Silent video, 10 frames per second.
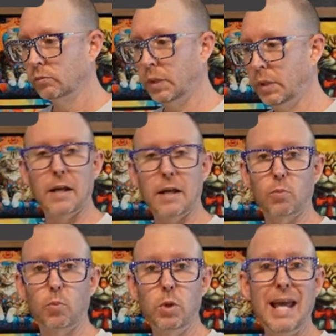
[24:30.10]
But
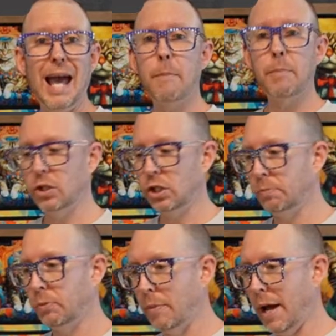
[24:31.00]
yes, we'd be happy to
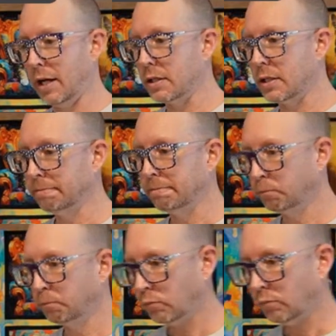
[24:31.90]
ship you a magazine.
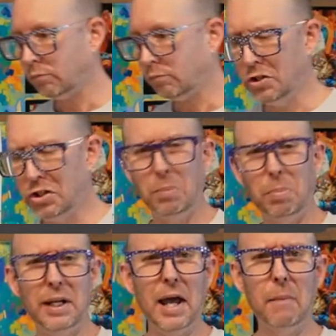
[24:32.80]

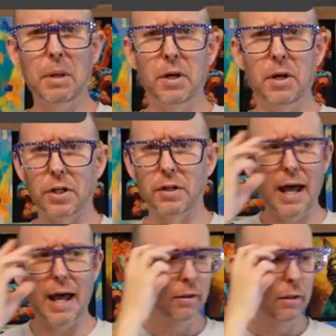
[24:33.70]
Shipping can't be much on
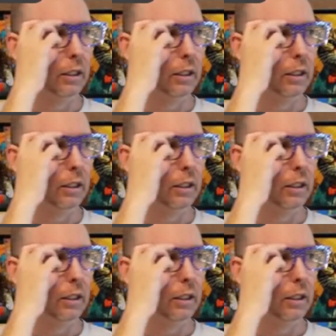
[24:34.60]
that.